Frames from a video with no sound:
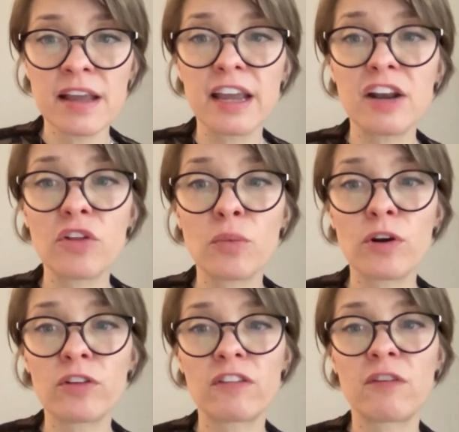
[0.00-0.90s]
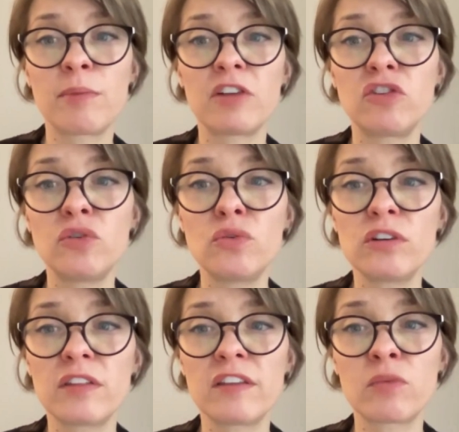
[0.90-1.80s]
In other words, to be attuned
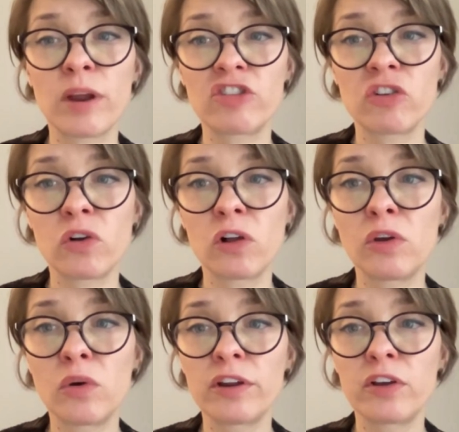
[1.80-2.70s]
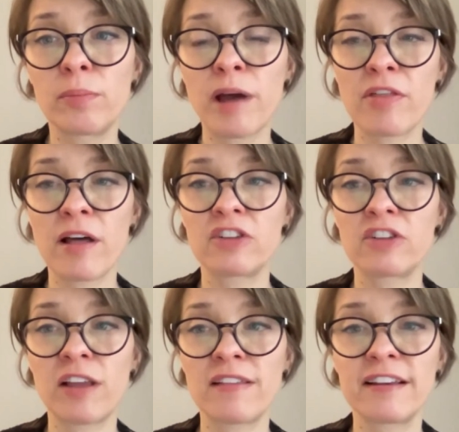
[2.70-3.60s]
to these racial, colonial,
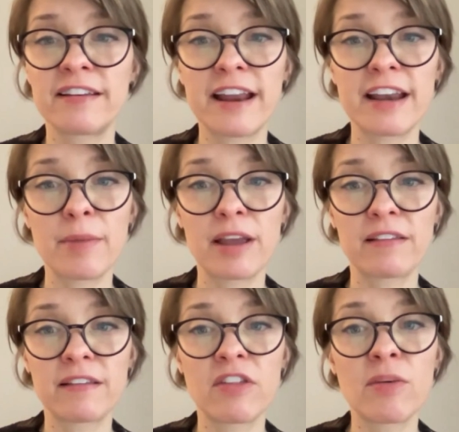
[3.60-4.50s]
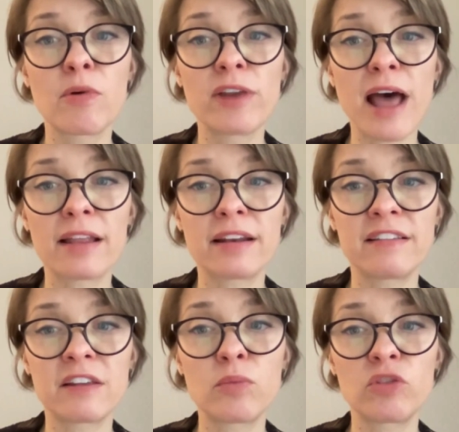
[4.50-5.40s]
pathologizing dynamics, the
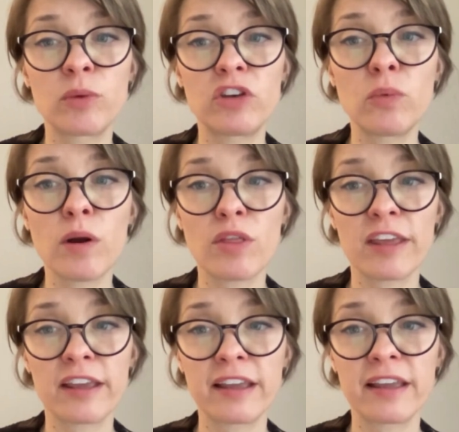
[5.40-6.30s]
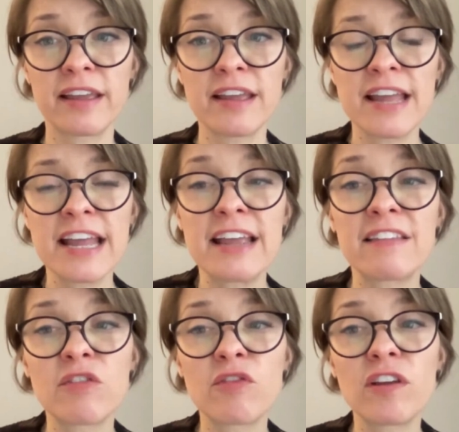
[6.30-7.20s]
modalities in which we do our thinking,
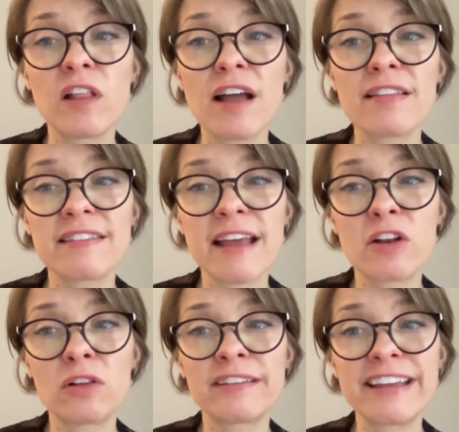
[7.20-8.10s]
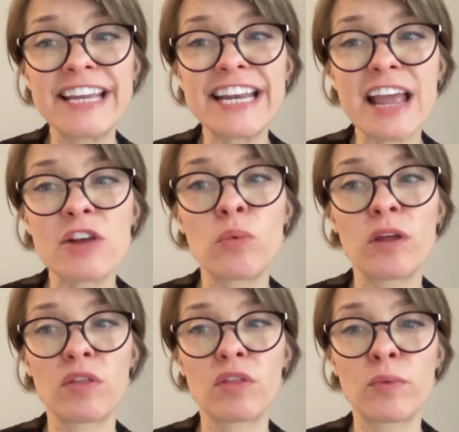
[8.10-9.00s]
is to feel unsettled in and
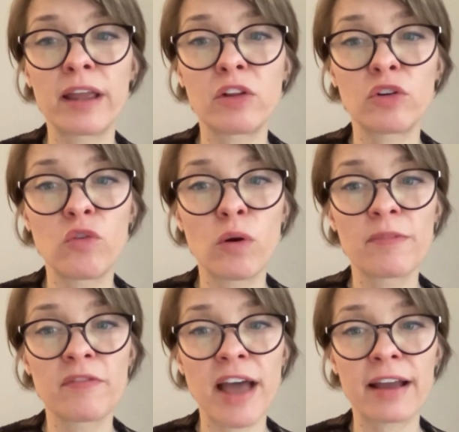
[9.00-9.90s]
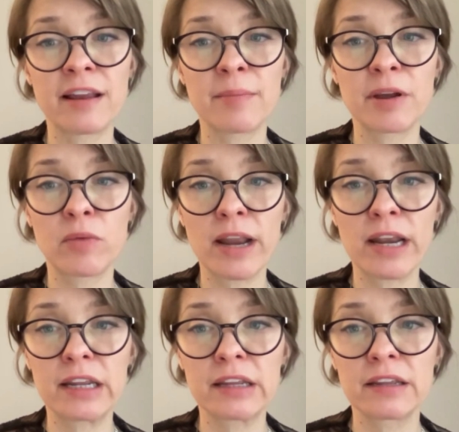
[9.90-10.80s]
with the regular forms of academic
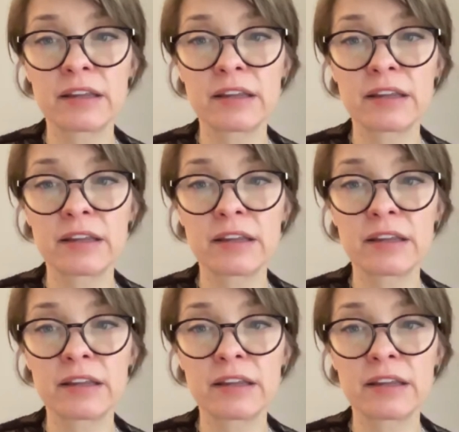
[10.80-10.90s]
writing.